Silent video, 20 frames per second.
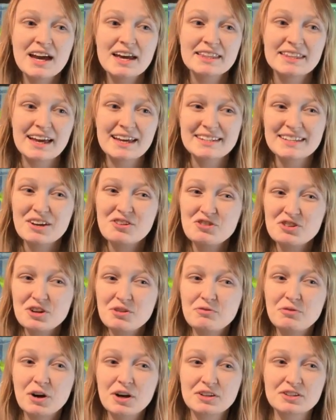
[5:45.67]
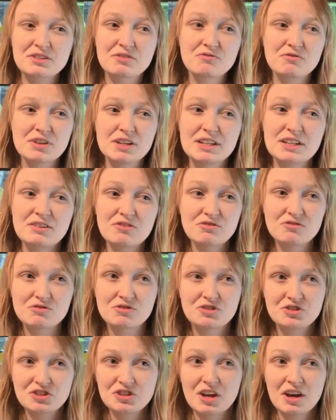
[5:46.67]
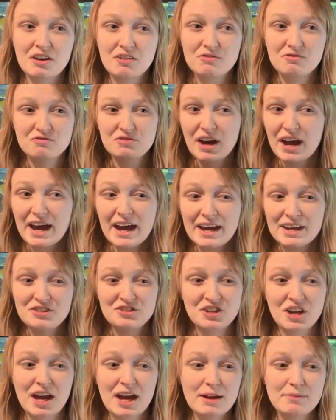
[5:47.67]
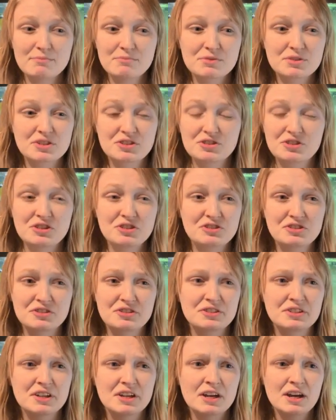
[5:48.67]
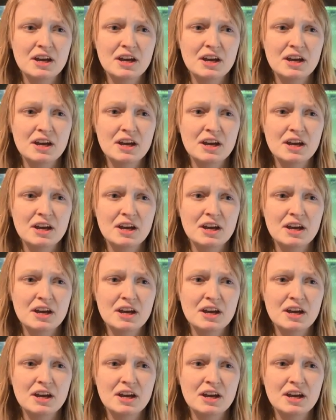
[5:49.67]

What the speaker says: That's how you can find some really rare gems, just